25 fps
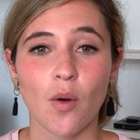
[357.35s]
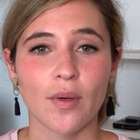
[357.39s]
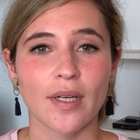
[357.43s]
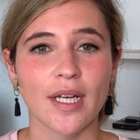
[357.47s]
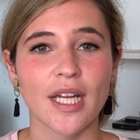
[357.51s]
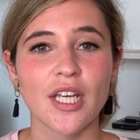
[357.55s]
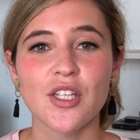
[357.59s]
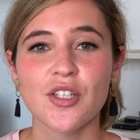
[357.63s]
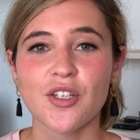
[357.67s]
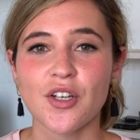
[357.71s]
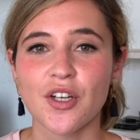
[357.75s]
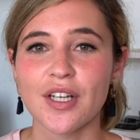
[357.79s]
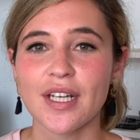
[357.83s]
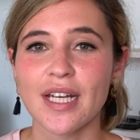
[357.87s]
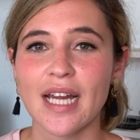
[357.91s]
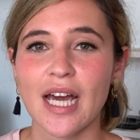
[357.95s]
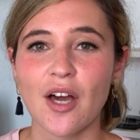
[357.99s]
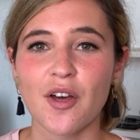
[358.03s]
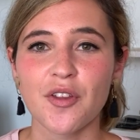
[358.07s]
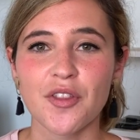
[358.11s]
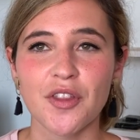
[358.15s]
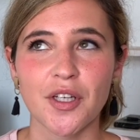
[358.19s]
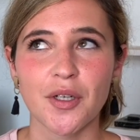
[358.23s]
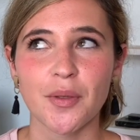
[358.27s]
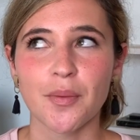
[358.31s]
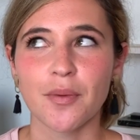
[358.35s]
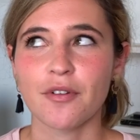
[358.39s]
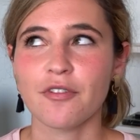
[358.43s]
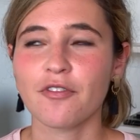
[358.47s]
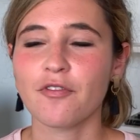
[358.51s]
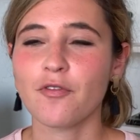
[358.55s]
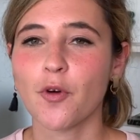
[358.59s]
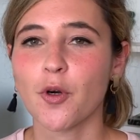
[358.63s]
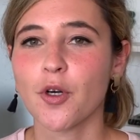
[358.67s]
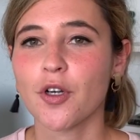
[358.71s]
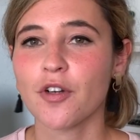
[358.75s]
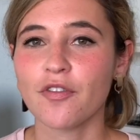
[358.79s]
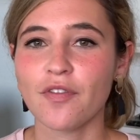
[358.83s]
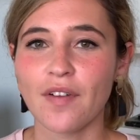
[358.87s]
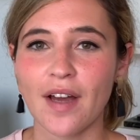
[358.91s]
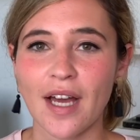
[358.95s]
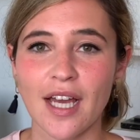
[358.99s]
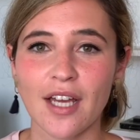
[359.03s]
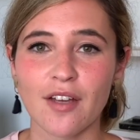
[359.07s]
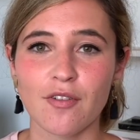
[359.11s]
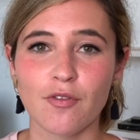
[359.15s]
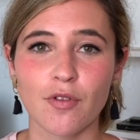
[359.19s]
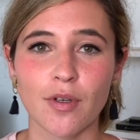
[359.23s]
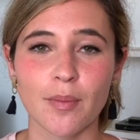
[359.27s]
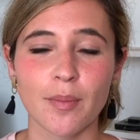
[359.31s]
When I started out, there were 4 or
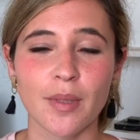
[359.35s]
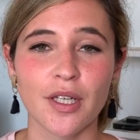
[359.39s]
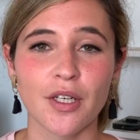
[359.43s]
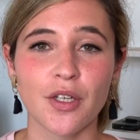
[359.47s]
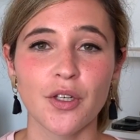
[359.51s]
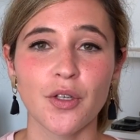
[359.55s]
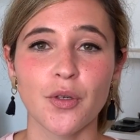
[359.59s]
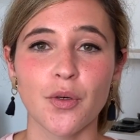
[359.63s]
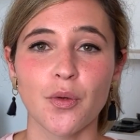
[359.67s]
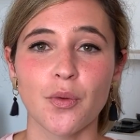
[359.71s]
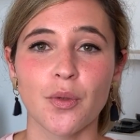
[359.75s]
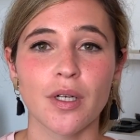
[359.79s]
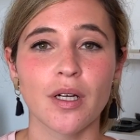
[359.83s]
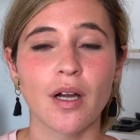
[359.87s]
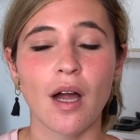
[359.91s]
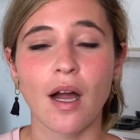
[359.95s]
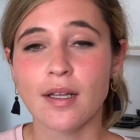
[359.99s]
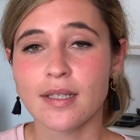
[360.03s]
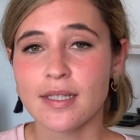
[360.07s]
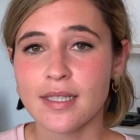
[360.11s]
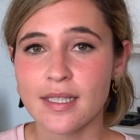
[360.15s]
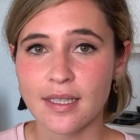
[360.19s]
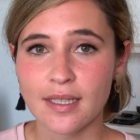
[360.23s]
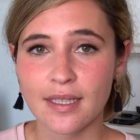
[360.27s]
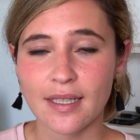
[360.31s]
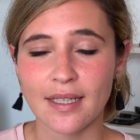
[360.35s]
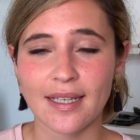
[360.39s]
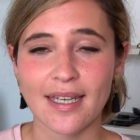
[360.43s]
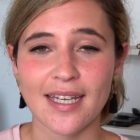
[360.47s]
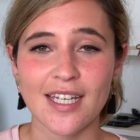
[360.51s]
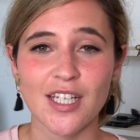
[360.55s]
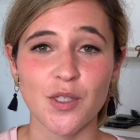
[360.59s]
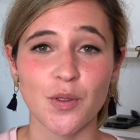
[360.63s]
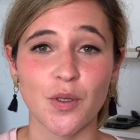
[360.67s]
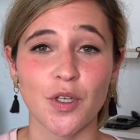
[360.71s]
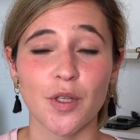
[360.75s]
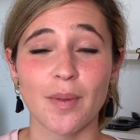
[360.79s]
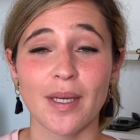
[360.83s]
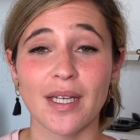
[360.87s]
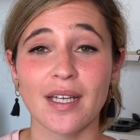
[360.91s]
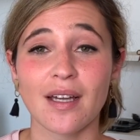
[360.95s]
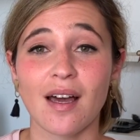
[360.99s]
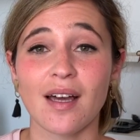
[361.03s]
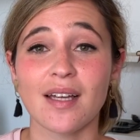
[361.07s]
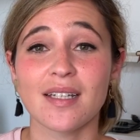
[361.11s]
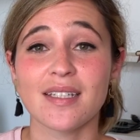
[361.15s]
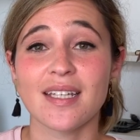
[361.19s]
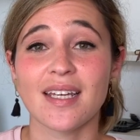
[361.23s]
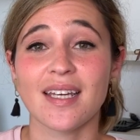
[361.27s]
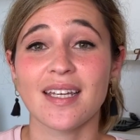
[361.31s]
5 women who were constantly engaging with my
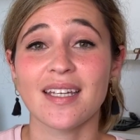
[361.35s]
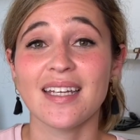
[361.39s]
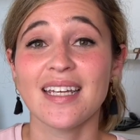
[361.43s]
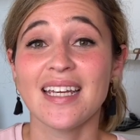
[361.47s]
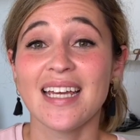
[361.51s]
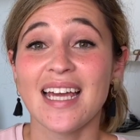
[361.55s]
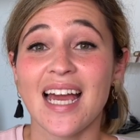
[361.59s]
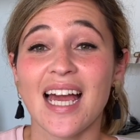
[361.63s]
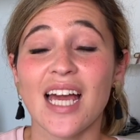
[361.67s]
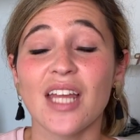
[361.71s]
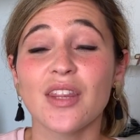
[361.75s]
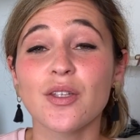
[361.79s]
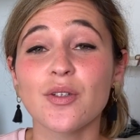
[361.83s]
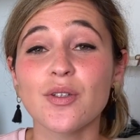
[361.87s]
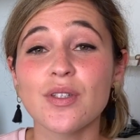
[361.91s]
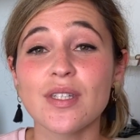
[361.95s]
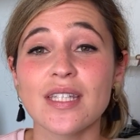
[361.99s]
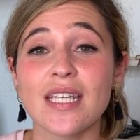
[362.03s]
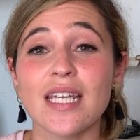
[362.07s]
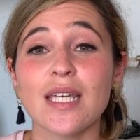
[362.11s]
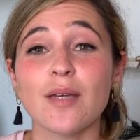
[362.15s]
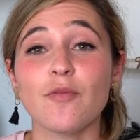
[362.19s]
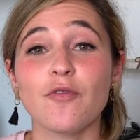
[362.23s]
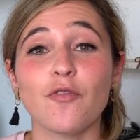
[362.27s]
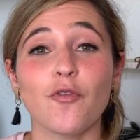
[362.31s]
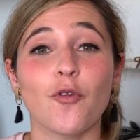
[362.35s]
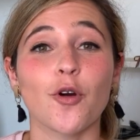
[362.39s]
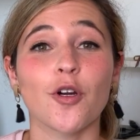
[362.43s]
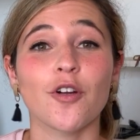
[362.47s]
content. And those same 4 or